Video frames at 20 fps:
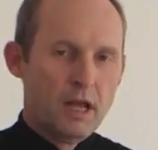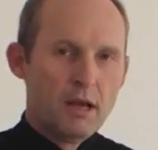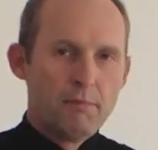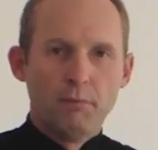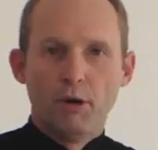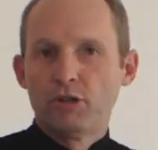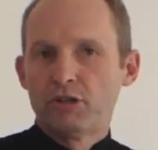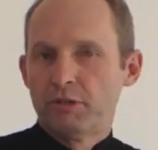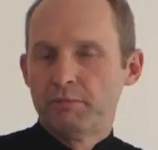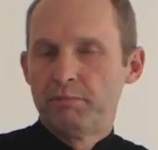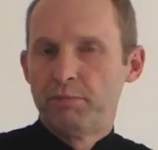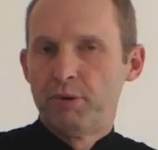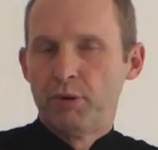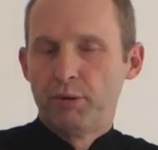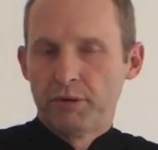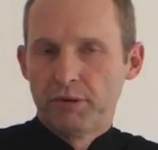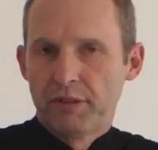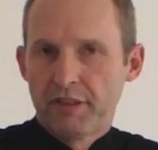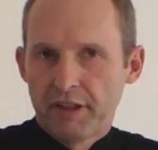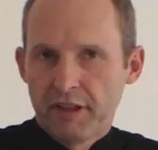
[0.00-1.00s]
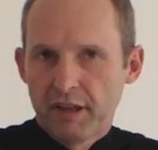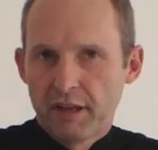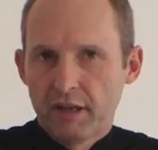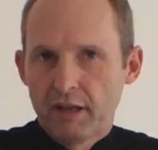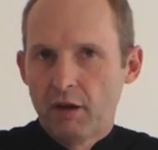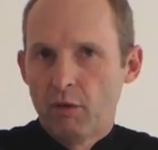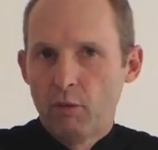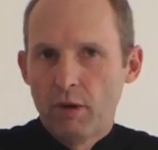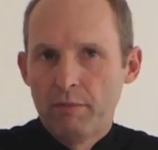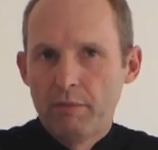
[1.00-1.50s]
Most important thing
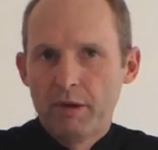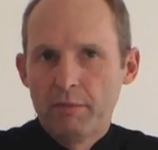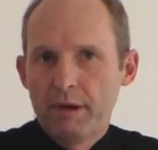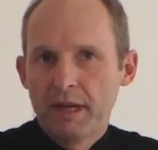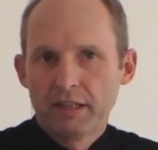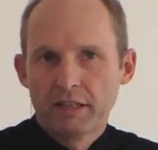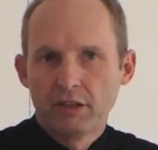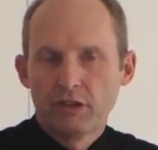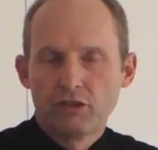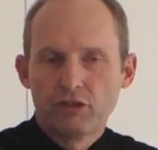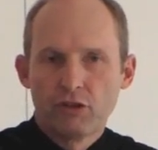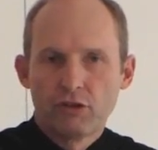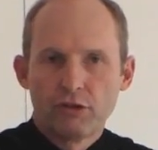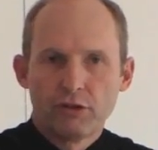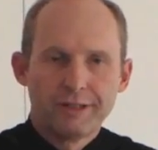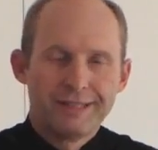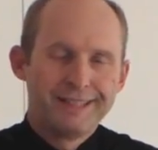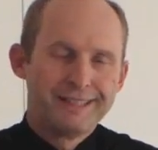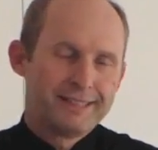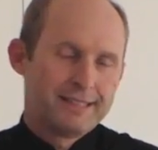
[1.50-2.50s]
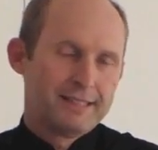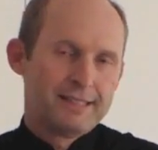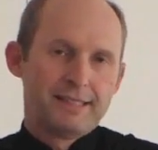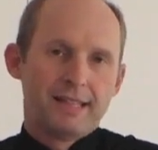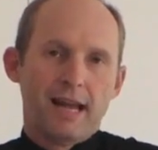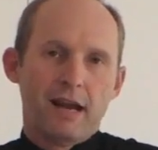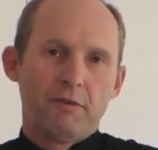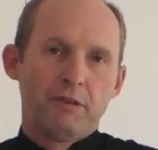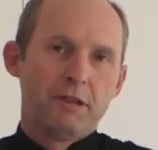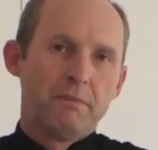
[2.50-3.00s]
when we're making chocolate is to
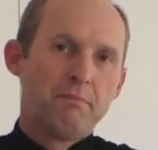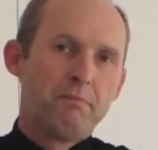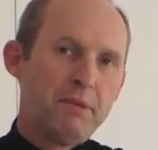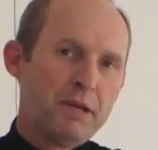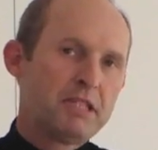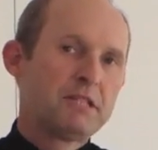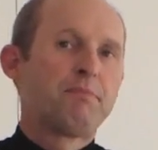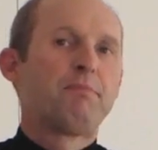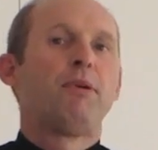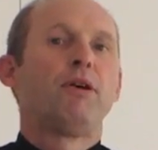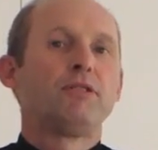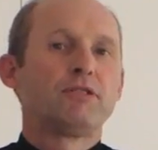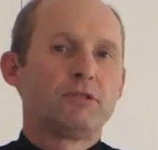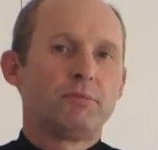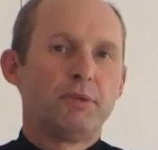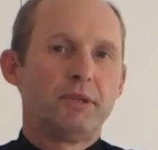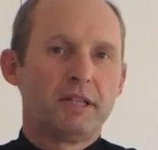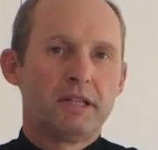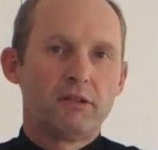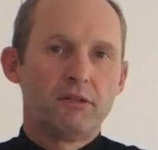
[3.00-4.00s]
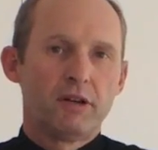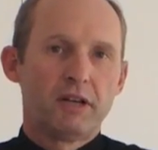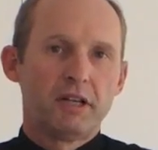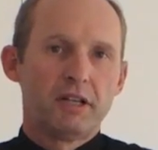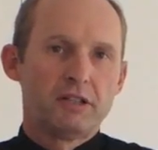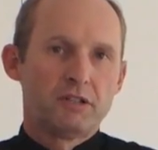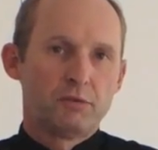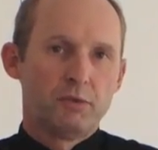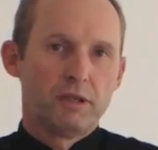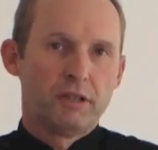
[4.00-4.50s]
start with the best possible
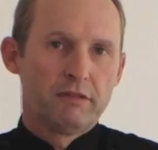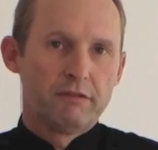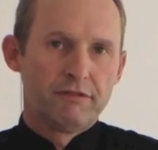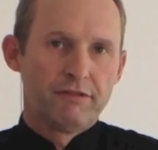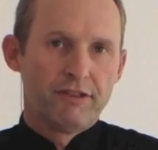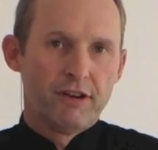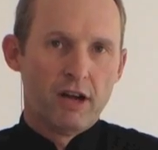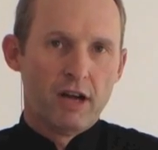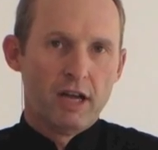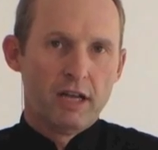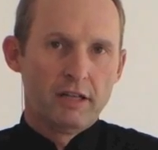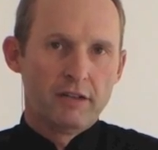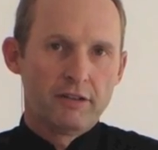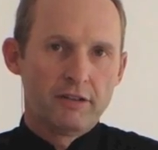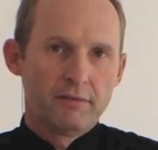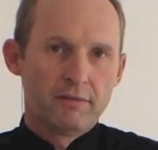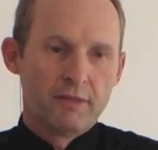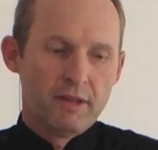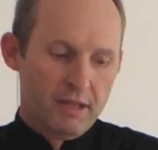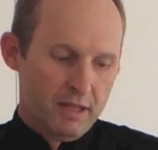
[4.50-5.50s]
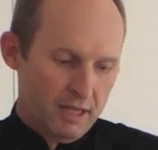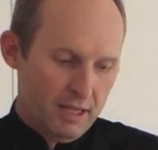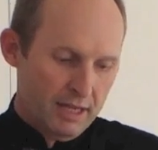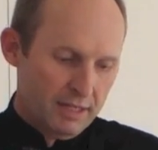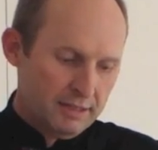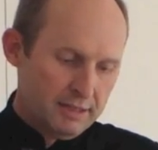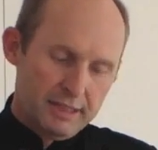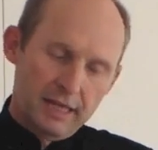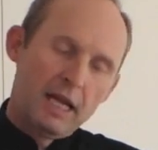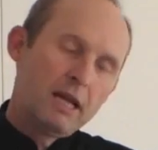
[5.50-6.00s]
ingredients we can find.
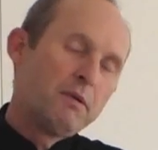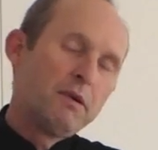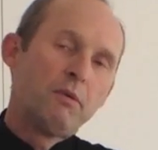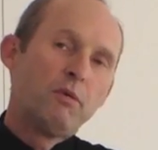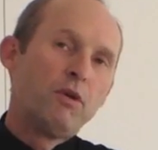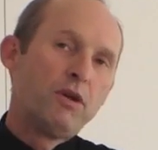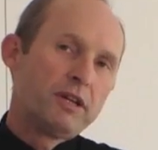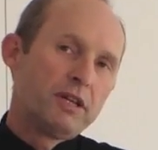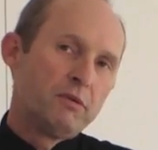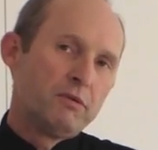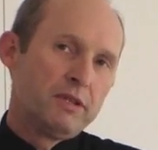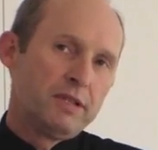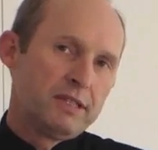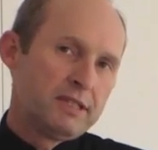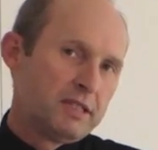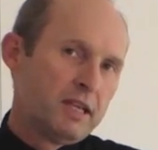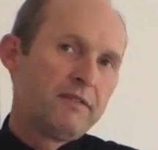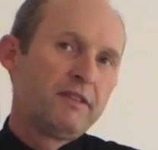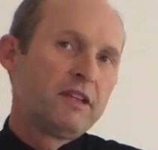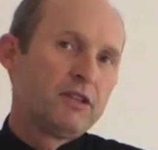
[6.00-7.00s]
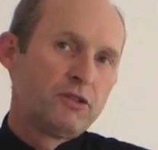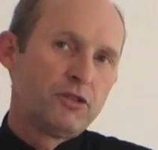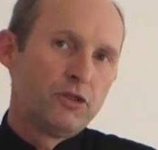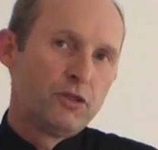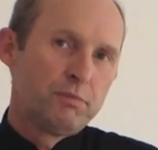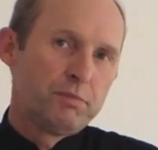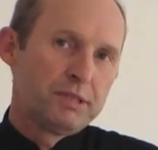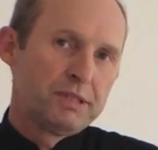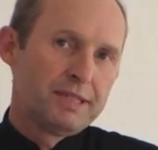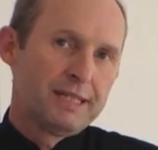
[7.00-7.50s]
Today we're working with a
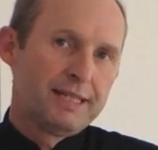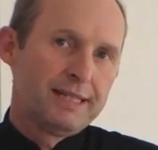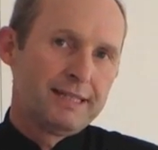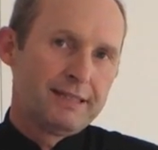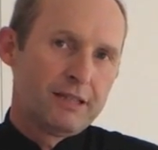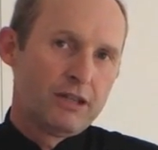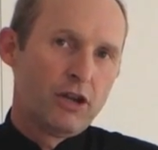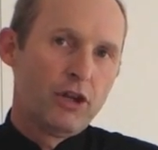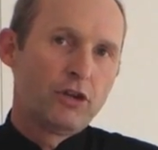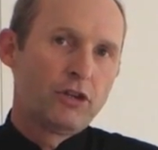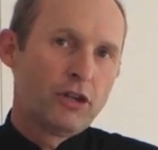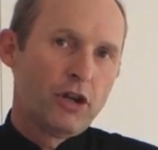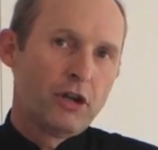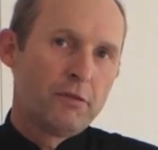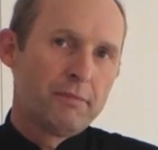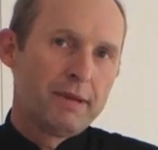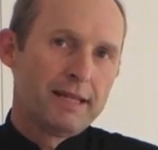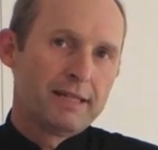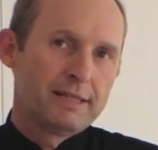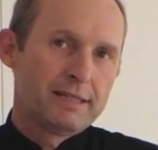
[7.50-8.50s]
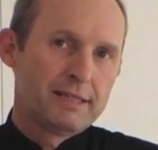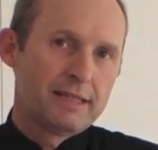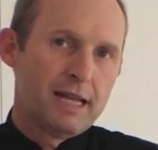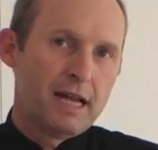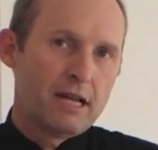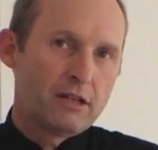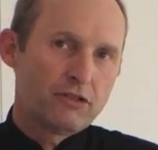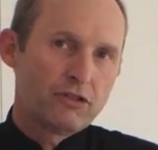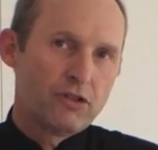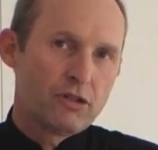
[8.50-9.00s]
72% cocoa mass
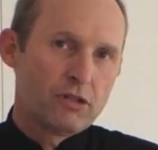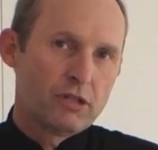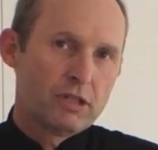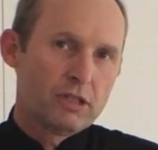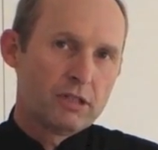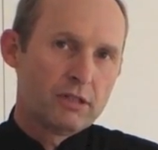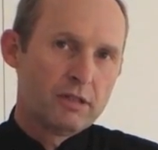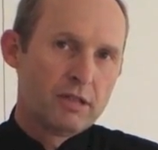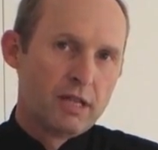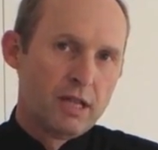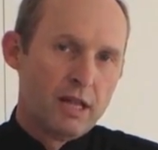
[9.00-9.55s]
dark chocolate,